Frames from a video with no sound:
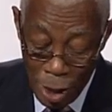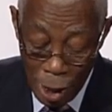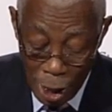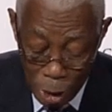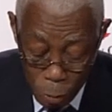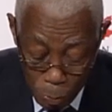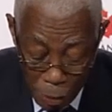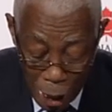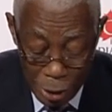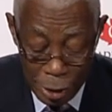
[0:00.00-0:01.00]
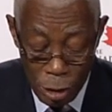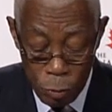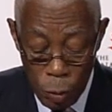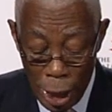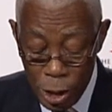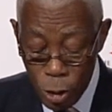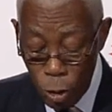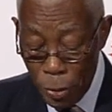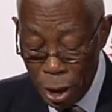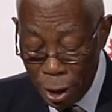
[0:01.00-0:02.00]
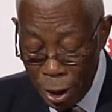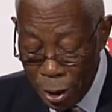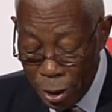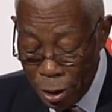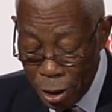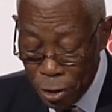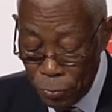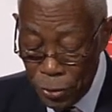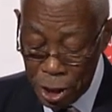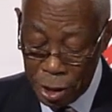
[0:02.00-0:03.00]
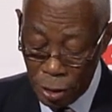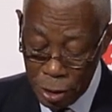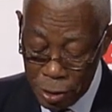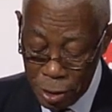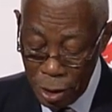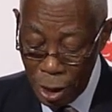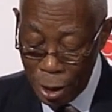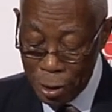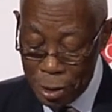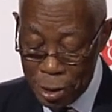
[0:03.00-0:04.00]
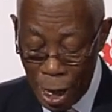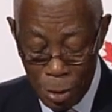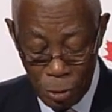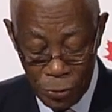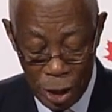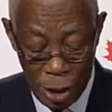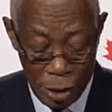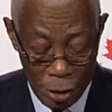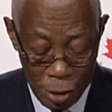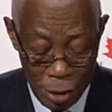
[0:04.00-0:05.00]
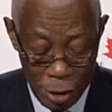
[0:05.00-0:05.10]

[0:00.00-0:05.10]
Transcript: I am reminded of why so many Canadians visit us at this time of the year.